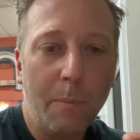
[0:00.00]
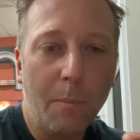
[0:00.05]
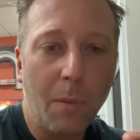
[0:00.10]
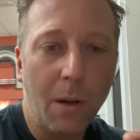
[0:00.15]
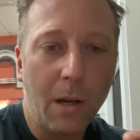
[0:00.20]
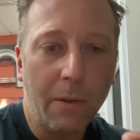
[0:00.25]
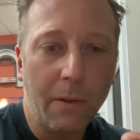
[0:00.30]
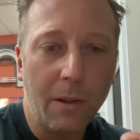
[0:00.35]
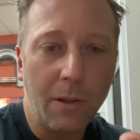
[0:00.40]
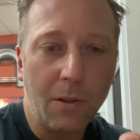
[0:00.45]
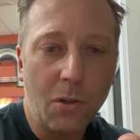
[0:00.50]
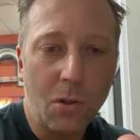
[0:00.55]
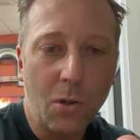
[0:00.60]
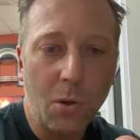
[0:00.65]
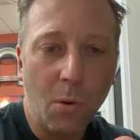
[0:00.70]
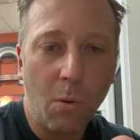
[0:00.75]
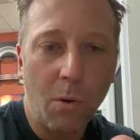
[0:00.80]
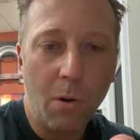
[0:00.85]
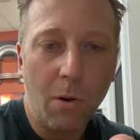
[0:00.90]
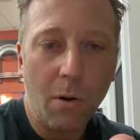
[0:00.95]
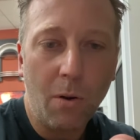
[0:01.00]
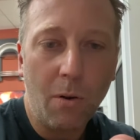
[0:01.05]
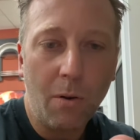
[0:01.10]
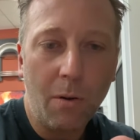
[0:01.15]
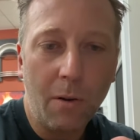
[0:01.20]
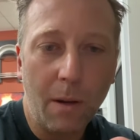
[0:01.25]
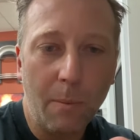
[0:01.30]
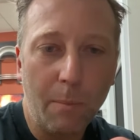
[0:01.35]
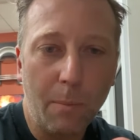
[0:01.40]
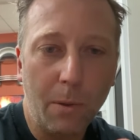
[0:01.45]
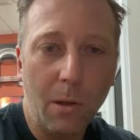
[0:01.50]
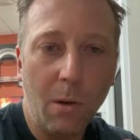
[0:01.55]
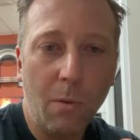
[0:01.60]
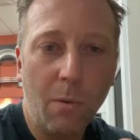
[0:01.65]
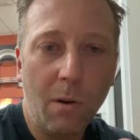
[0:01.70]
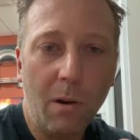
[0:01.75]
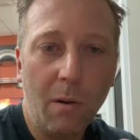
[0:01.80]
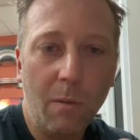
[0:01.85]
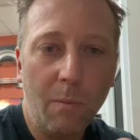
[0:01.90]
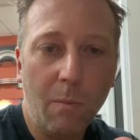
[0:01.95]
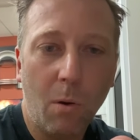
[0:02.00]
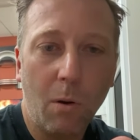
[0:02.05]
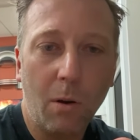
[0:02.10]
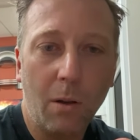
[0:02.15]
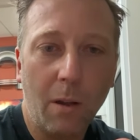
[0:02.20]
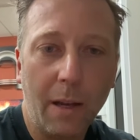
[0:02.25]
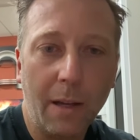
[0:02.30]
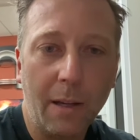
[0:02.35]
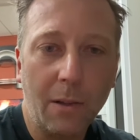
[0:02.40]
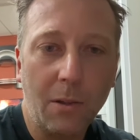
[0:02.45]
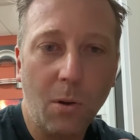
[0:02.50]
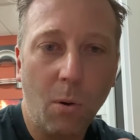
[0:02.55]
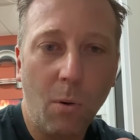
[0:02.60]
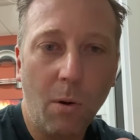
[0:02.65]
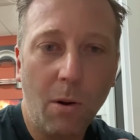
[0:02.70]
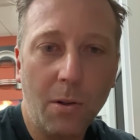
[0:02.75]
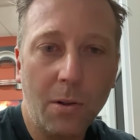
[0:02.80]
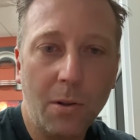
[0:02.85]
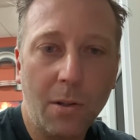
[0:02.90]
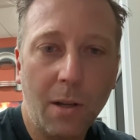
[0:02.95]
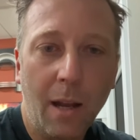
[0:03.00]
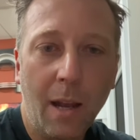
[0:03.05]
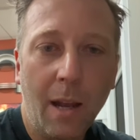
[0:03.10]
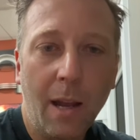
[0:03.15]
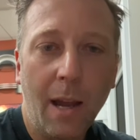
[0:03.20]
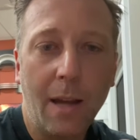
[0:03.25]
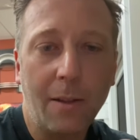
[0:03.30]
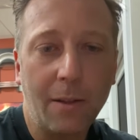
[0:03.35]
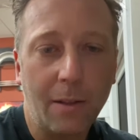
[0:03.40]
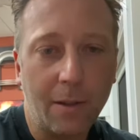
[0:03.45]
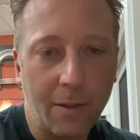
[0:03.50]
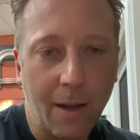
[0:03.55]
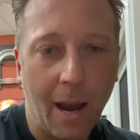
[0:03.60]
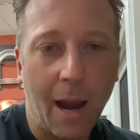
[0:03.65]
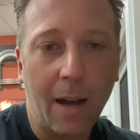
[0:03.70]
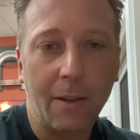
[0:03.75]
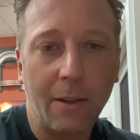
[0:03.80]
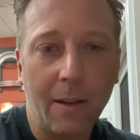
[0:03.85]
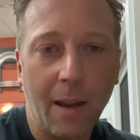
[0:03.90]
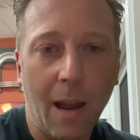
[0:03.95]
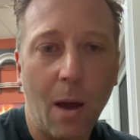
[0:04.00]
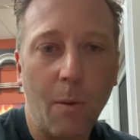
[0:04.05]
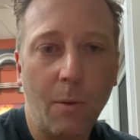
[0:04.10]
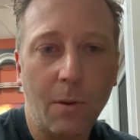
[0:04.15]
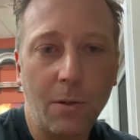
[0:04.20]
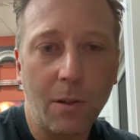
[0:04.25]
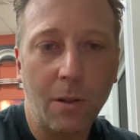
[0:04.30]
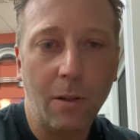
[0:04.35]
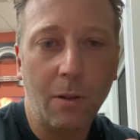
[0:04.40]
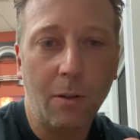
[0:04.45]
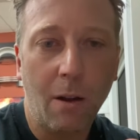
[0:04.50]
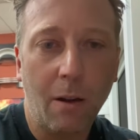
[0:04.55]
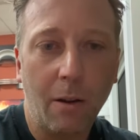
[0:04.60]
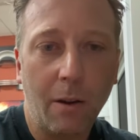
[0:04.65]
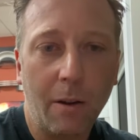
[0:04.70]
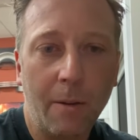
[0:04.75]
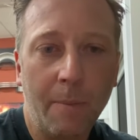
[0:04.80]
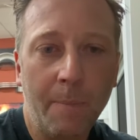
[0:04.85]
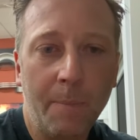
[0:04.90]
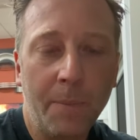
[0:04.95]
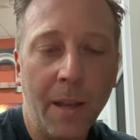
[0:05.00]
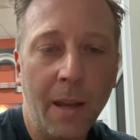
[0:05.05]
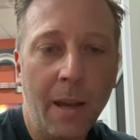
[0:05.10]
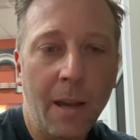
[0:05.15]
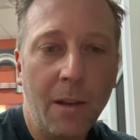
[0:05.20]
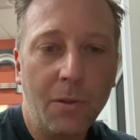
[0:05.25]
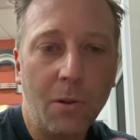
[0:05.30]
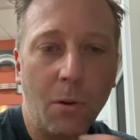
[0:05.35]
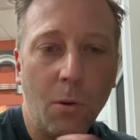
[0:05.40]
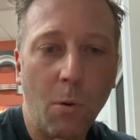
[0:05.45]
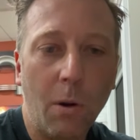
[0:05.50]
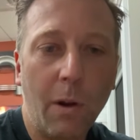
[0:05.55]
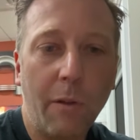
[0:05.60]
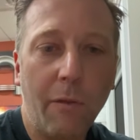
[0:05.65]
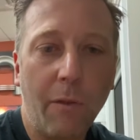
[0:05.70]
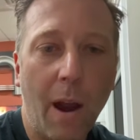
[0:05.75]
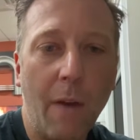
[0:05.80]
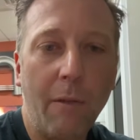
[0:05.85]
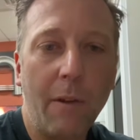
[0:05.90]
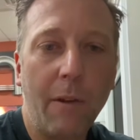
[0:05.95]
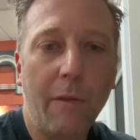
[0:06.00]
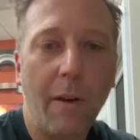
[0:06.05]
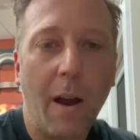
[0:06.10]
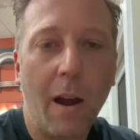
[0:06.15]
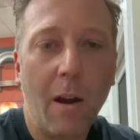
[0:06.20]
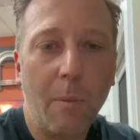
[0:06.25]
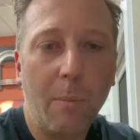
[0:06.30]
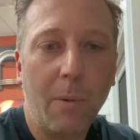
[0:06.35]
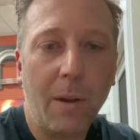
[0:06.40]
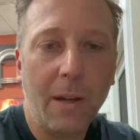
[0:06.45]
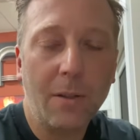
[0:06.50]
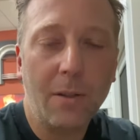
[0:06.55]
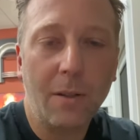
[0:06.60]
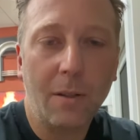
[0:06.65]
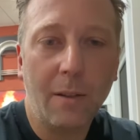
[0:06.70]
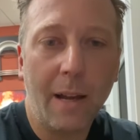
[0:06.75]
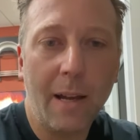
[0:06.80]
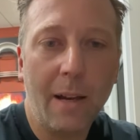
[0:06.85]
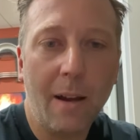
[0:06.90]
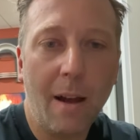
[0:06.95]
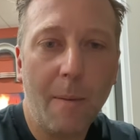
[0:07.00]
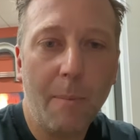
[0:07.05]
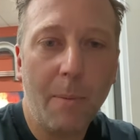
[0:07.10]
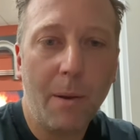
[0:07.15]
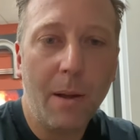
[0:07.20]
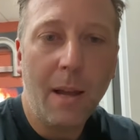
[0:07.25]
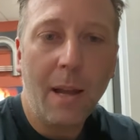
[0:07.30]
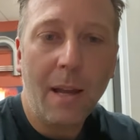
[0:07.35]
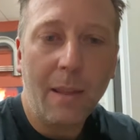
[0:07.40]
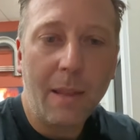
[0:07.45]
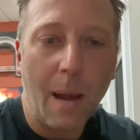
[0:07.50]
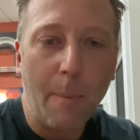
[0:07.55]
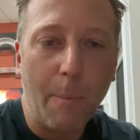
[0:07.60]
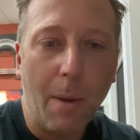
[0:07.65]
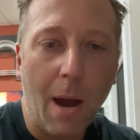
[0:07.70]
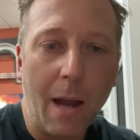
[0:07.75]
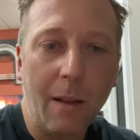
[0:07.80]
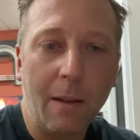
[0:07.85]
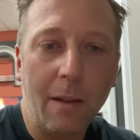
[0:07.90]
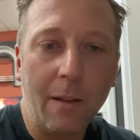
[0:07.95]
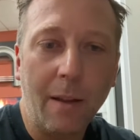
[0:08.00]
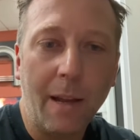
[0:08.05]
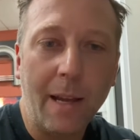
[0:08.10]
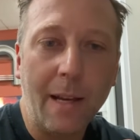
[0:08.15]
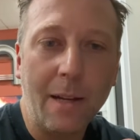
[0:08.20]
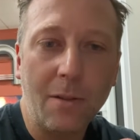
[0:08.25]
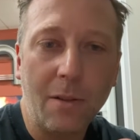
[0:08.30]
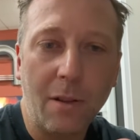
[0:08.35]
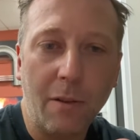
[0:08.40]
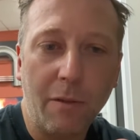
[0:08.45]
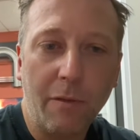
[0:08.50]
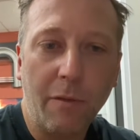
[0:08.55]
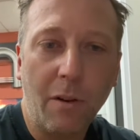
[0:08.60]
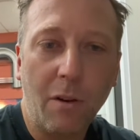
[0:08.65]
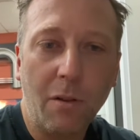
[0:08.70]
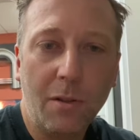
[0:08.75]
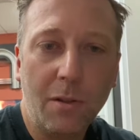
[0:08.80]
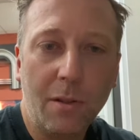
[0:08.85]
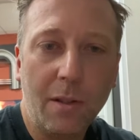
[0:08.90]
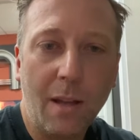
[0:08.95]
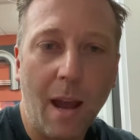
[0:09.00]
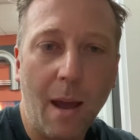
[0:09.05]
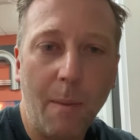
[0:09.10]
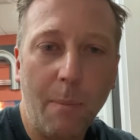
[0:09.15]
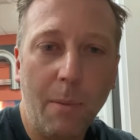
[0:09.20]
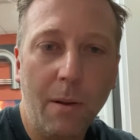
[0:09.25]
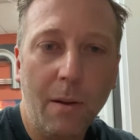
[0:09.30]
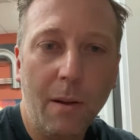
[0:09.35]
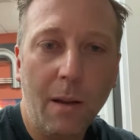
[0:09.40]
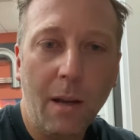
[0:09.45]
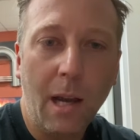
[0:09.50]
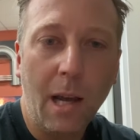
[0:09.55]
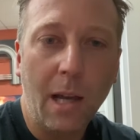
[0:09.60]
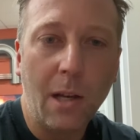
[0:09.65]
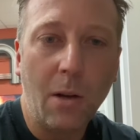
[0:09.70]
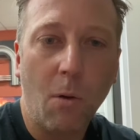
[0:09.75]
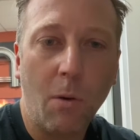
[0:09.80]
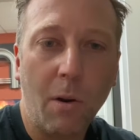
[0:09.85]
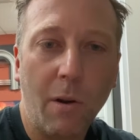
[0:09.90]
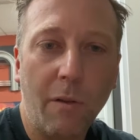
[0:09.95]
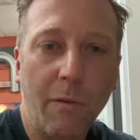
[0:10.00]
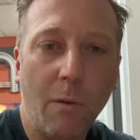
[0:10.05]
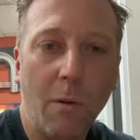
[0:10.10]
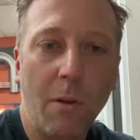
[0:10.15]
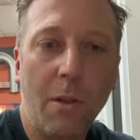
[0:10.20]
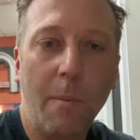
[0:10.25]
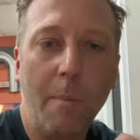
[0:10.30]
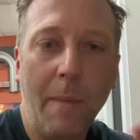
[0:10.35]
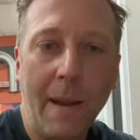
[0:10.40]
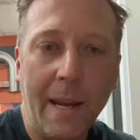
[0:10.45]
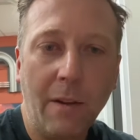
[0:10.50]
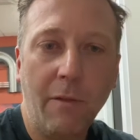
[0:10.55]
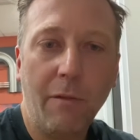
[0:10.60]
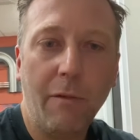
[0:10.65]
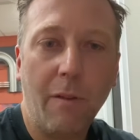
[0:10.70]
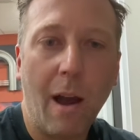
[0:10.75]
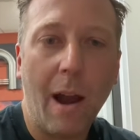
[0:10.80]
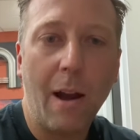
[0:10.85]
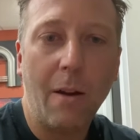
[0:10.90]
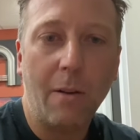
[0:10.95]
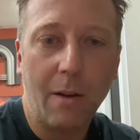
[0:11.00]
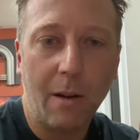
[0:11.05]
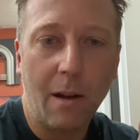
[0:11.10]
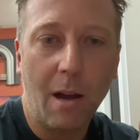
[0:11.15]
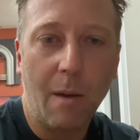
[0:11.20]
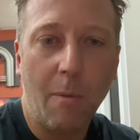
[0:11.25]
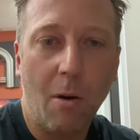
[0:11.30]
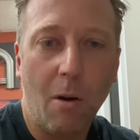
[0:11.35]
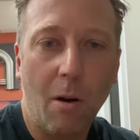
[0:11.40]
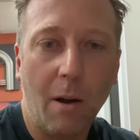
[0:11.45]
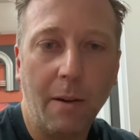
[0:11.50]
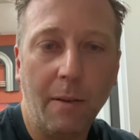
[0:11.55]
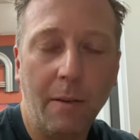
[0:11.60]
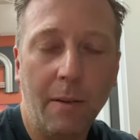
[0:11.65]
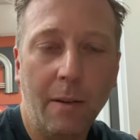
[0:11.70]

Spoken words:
But if it's shorter and bluer, more like a torch, that's exactly how it should look. So in order for every fireplace to light up, that pilot light is the first step in order for the main fire to come on.